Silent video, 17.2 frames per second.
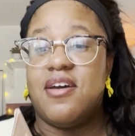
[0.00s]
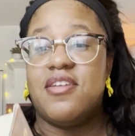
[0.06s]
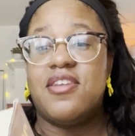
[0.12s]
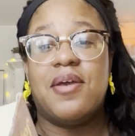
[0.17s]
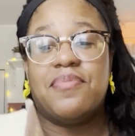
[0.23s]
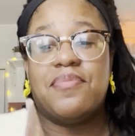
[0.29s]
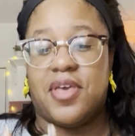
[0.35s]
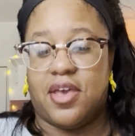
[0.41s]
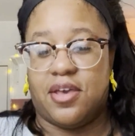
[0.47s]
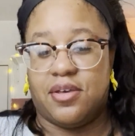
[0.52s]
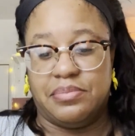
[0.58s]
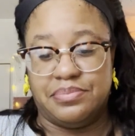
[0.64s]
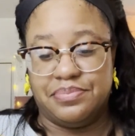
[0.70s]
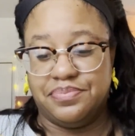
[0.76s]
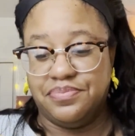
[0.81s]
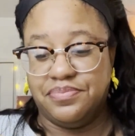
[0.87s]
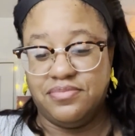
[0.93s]
thing.
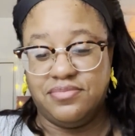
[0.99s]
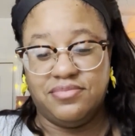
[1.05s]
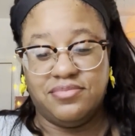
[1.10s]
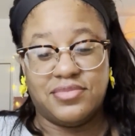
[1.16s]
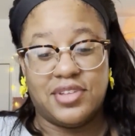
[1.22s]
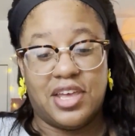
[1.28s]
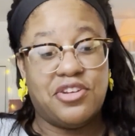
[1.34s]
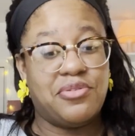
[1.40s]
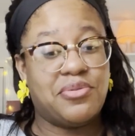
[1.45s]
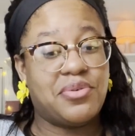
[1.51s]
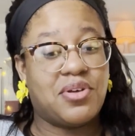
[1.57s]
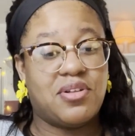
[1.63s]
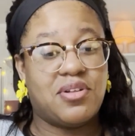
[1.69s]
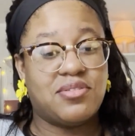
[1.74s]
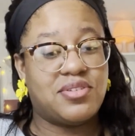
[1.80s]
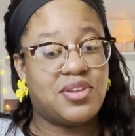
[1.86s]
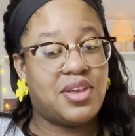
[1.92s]
I don't
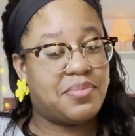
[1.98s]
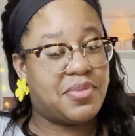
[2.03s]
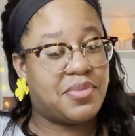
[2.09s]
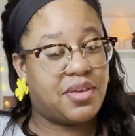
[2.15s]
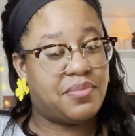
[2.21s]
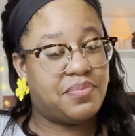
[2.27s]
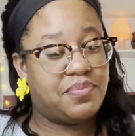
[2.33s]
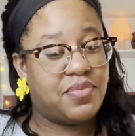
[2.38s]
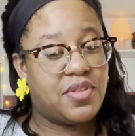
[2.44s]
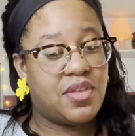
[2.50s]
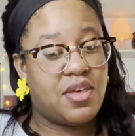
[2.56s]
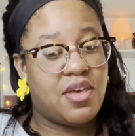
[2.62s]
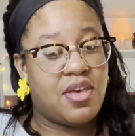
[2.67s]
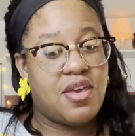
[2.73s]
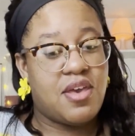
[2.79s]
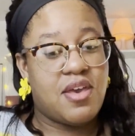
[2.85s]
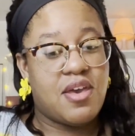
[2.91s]
recall a damn thing.
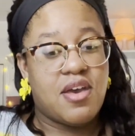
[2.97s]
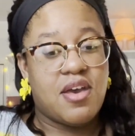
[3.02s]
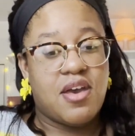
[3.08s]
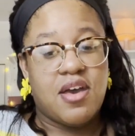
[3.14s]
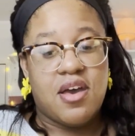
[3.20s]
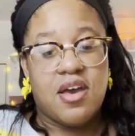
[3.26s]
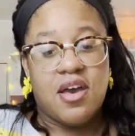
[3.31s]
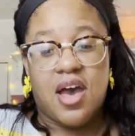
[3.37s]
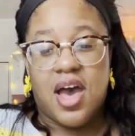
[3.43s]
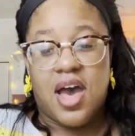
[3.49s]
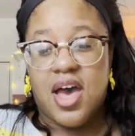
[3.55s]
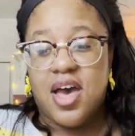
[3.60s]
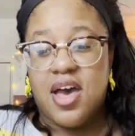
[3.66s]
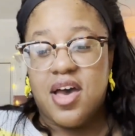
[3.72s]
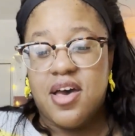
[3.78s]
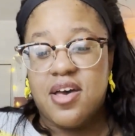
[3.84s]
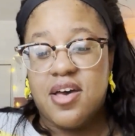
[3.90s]

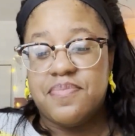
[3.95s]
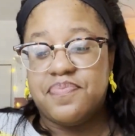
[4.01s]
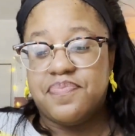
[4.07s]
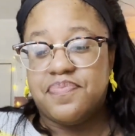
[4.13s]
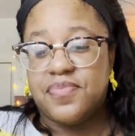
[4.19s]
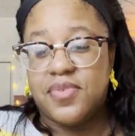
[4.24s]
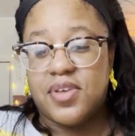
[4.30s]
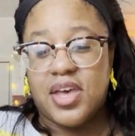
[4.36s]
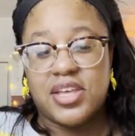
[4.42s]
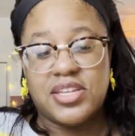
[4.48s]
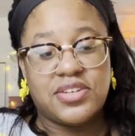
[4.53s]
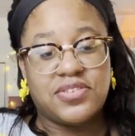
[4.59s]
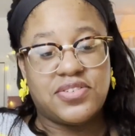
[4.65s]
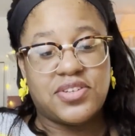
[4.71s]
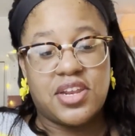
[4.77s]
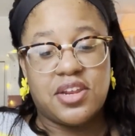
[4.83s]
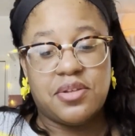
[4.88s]
As
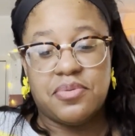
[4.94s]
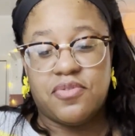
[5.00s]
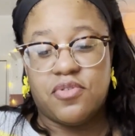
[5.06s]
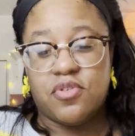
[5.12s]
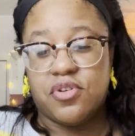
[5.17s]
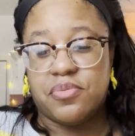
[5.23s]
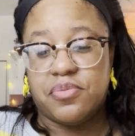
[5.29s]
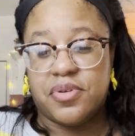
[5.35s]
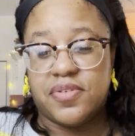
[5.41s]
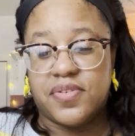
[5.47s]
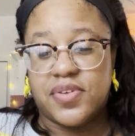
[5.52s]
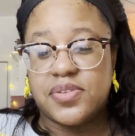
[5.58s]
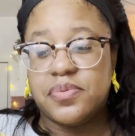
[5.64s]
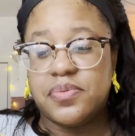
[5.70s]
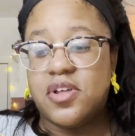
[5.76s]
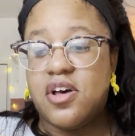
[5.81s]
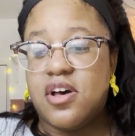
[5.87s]
I've stated before in
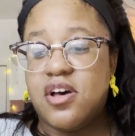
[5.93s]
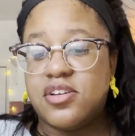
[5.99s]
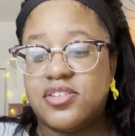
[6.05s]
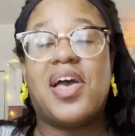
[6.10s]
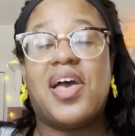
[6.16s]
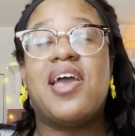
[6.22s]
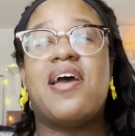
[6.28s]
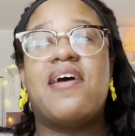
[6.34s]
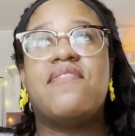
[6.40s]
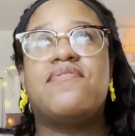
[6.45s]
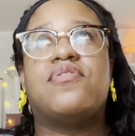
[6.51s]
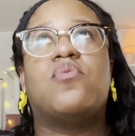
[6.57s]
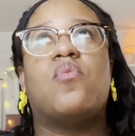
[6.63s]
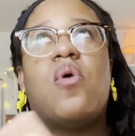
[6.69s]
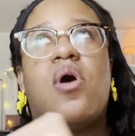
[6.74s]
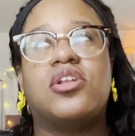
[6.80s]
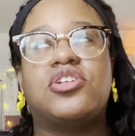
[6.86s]
previous vlogs, I have
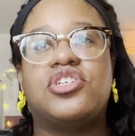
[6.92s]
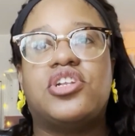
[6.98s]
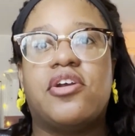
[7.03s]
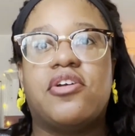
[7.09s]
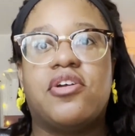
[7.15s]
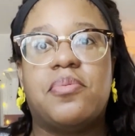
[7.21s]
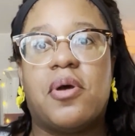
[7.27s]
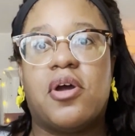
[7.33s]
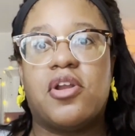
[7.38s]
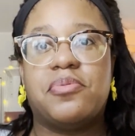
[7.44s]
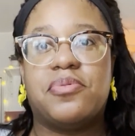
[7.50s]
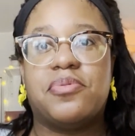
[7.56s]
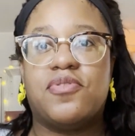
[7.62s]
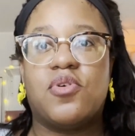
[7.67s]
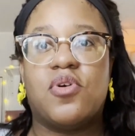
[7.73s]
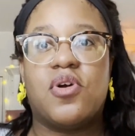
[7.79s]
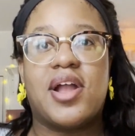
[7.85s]
watched Harry Potter
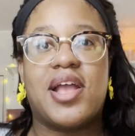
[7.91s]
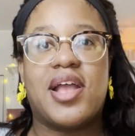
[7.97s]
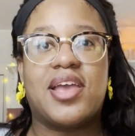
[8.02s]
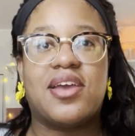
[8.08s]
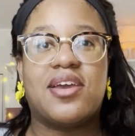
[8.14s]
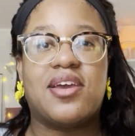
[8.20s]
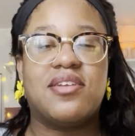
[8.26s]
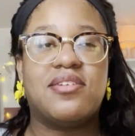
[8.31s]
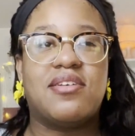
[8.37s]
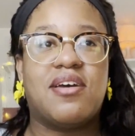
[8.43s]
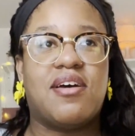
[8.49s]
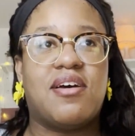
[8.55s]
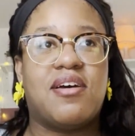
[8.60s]
before, and